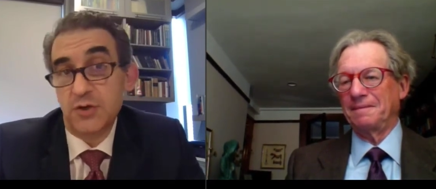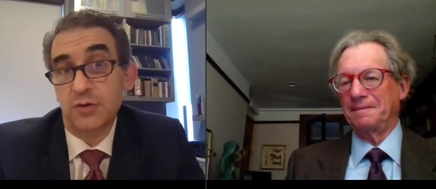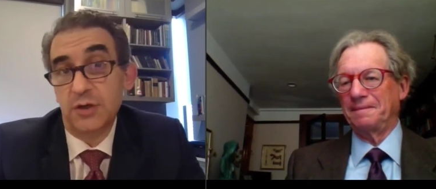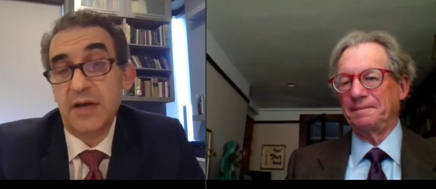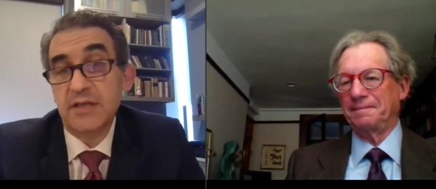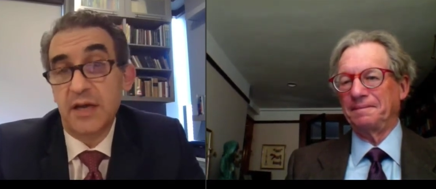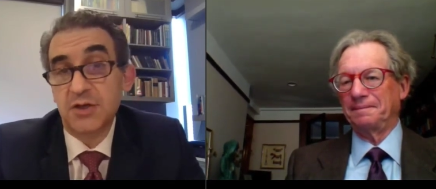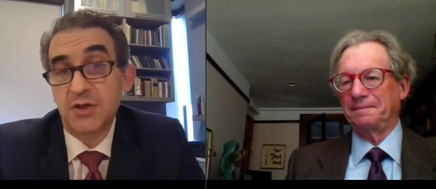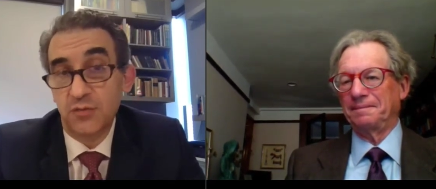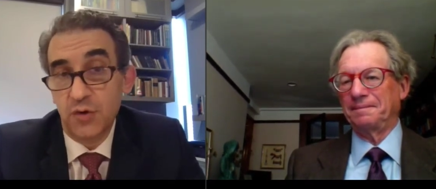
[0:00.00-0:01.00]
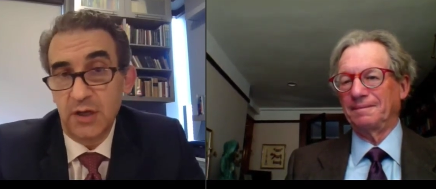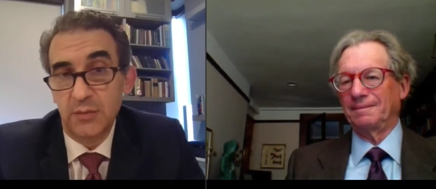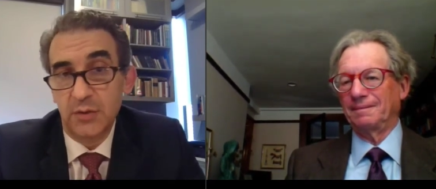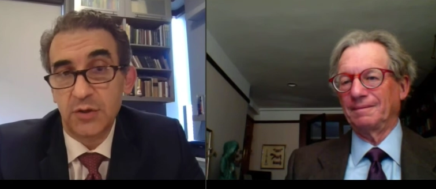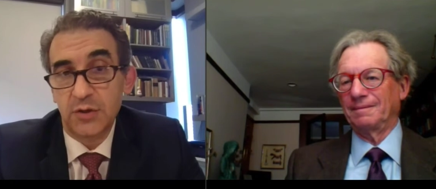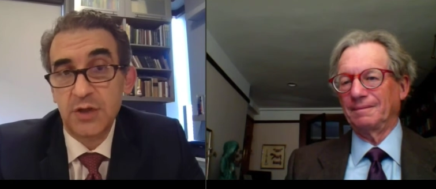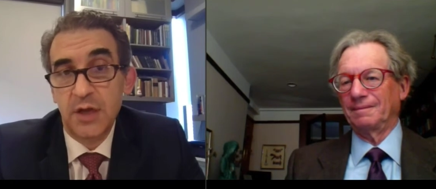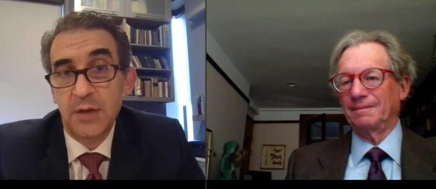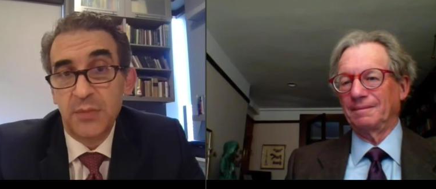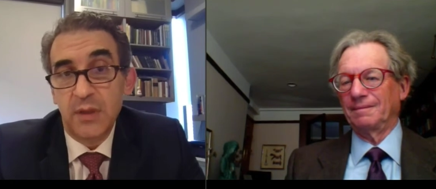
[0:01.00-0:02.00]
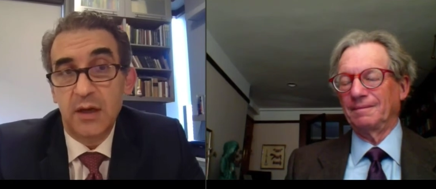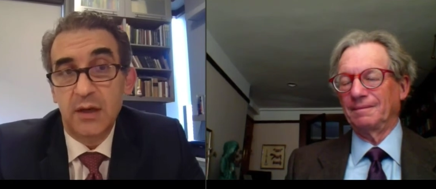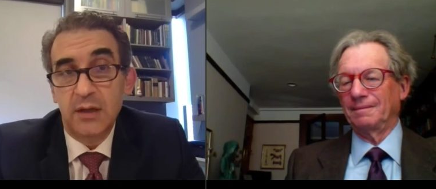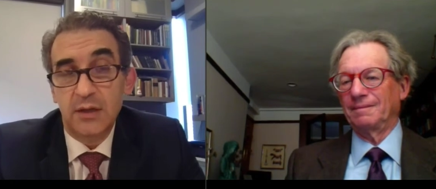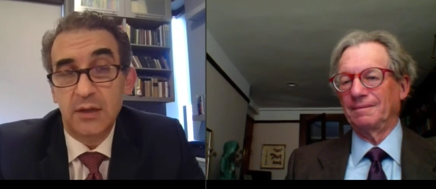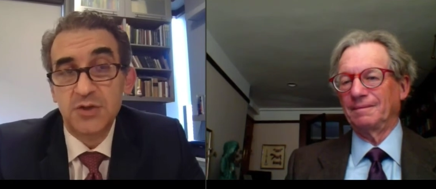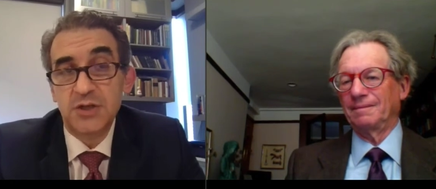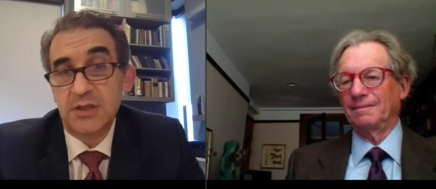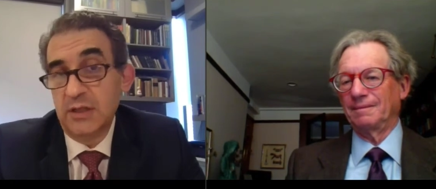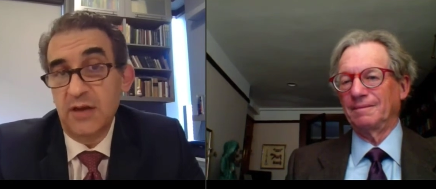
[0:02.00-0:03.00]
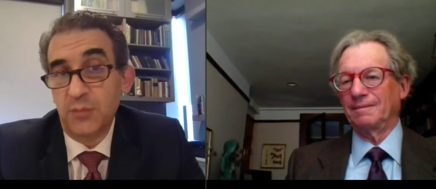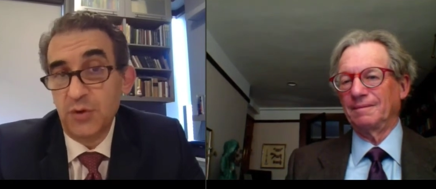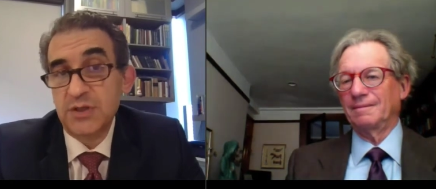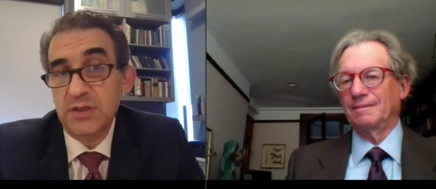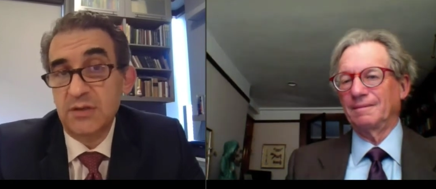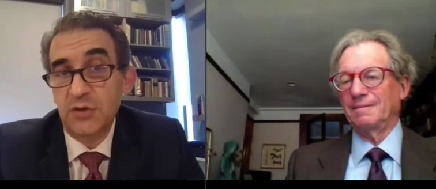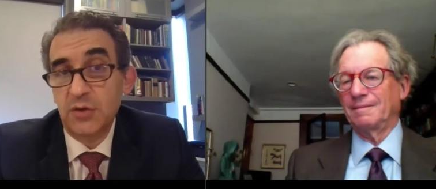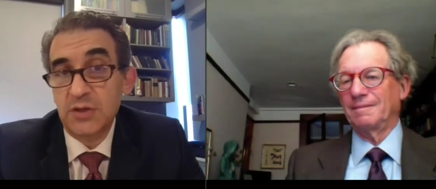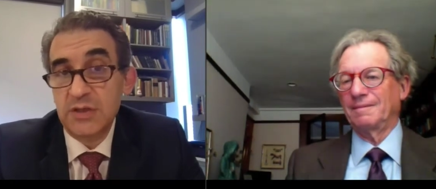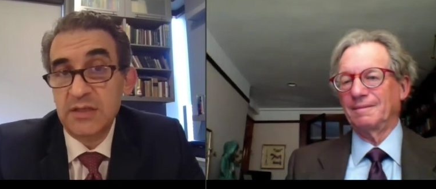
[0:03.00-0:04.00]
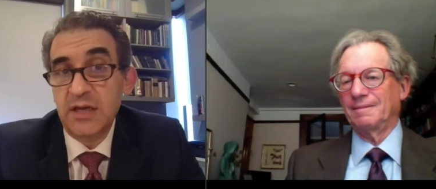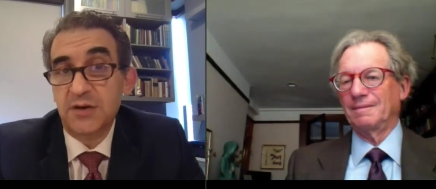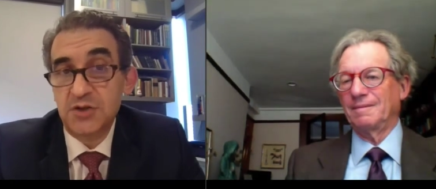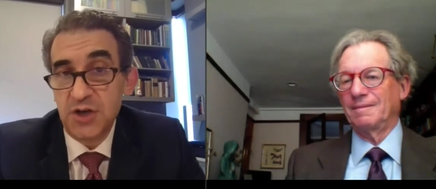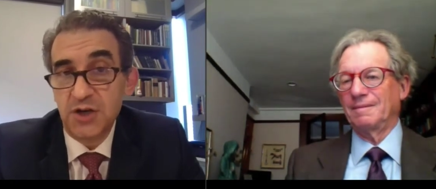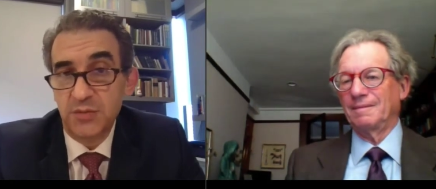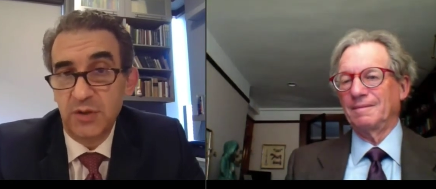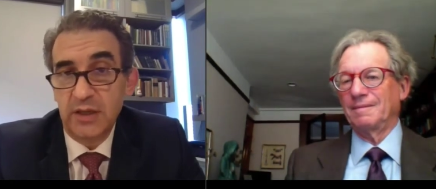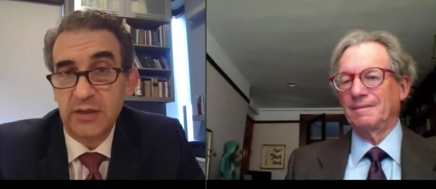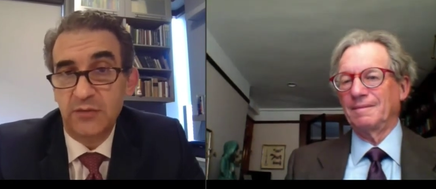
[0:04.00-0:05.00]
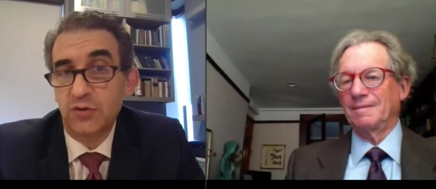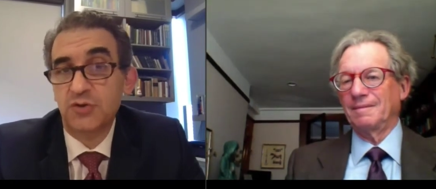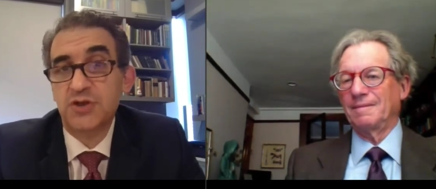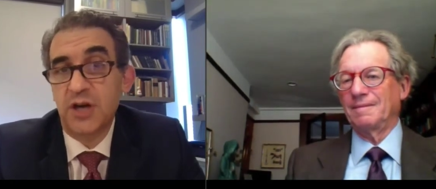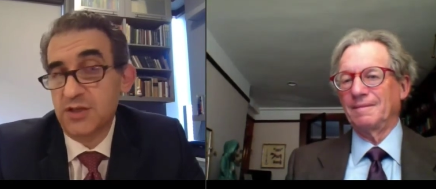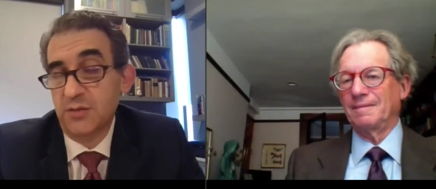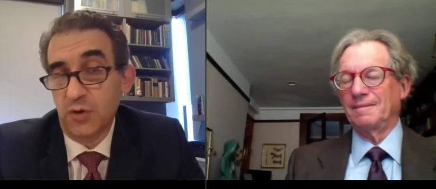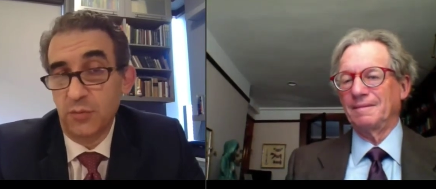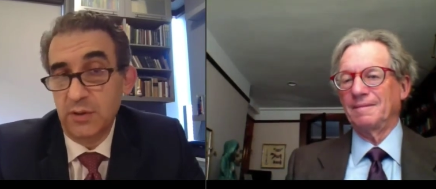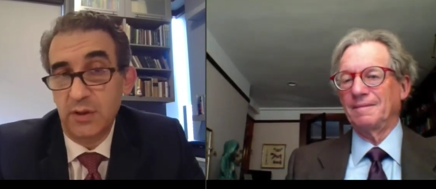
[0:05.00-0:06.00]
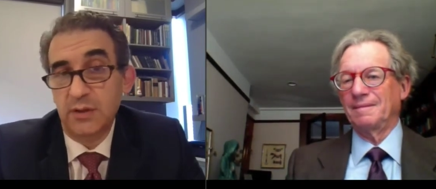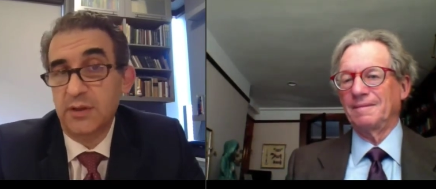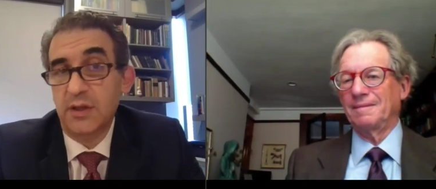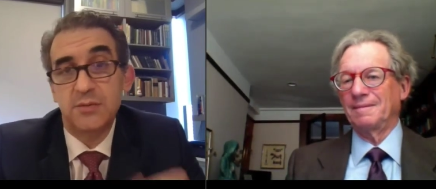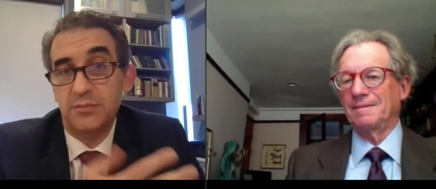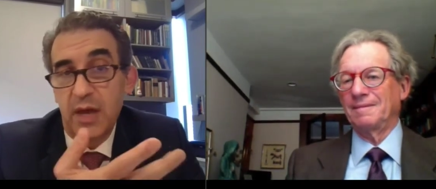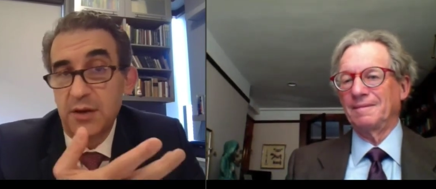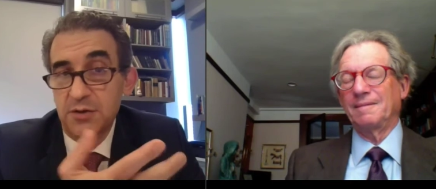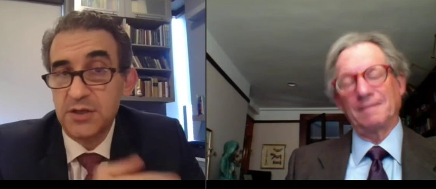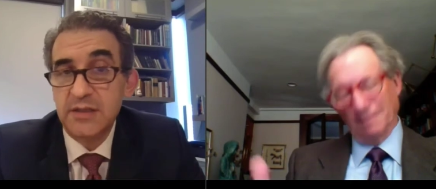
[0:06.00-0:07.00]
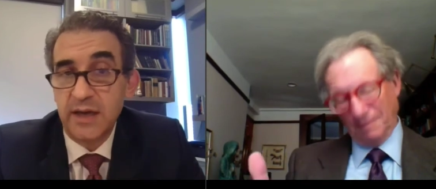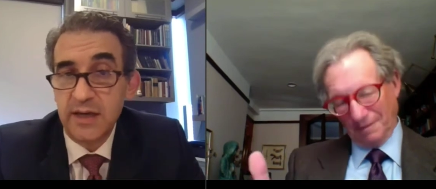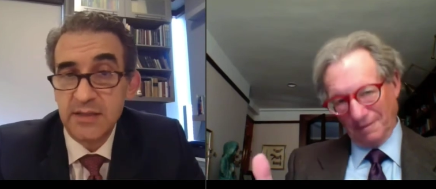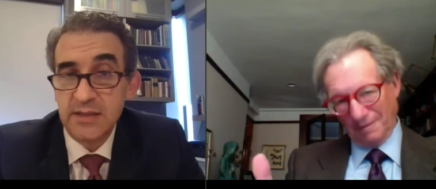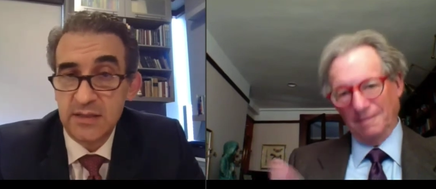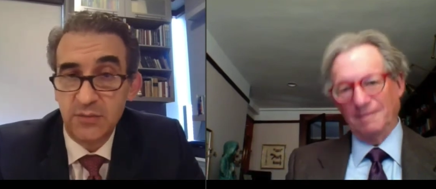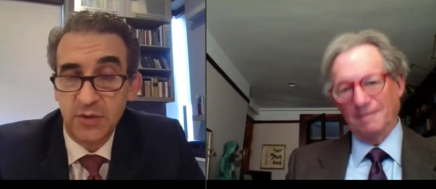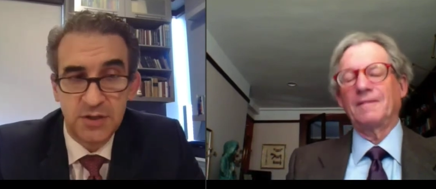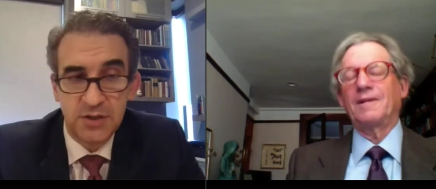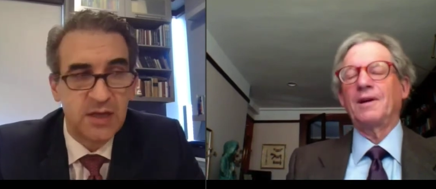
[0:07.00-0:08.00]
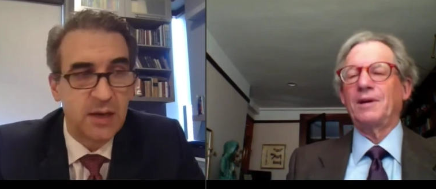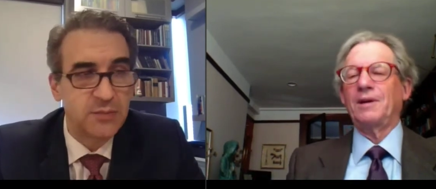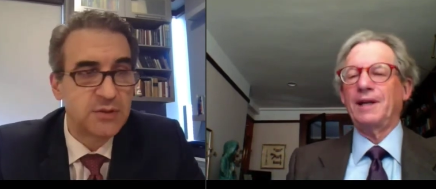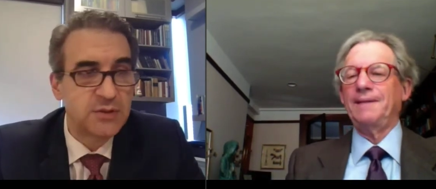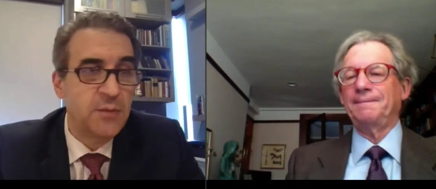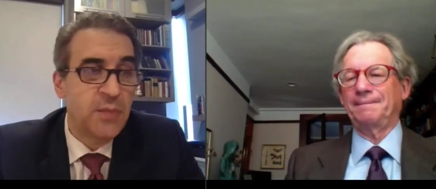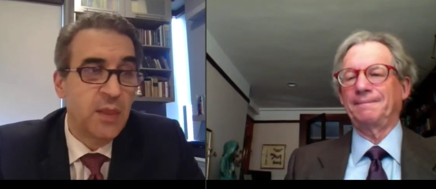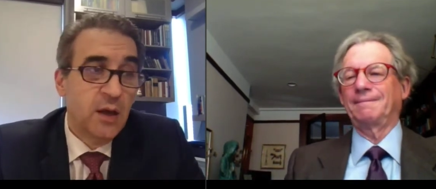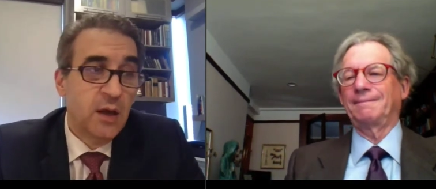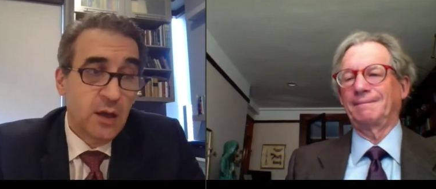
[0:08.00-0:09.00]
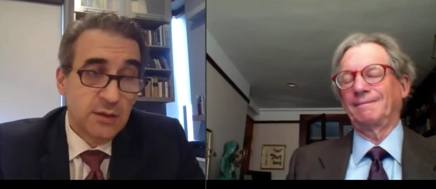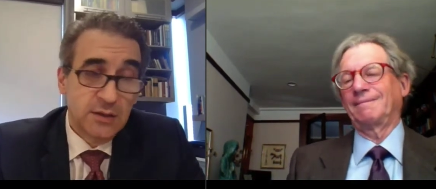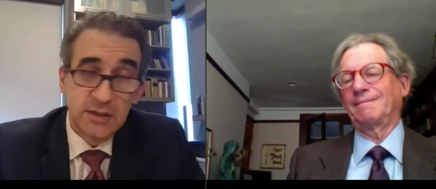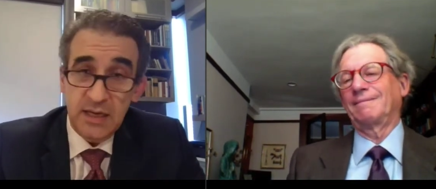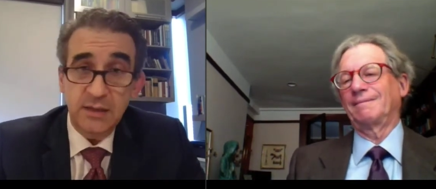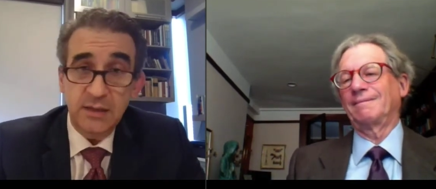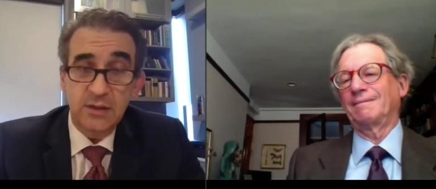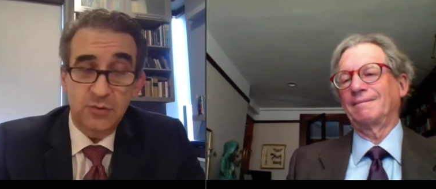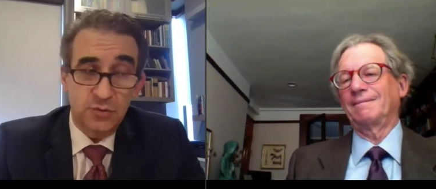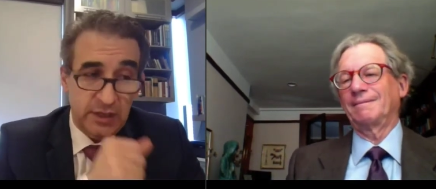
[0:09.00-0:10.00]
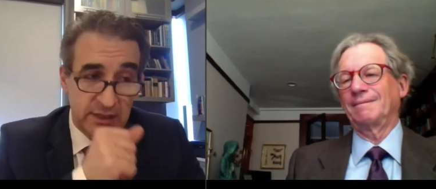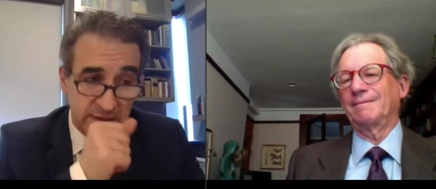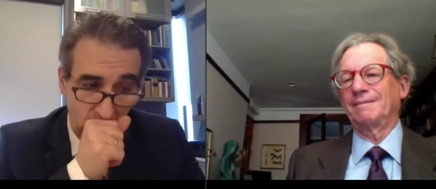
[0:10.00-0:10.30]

Speaker 1: sure the device is actually working because uh, interestingly enough, most systems we use these are rechargeable, and if you don't charge them properly, then battery just dies and stimulation stops. The second thing to test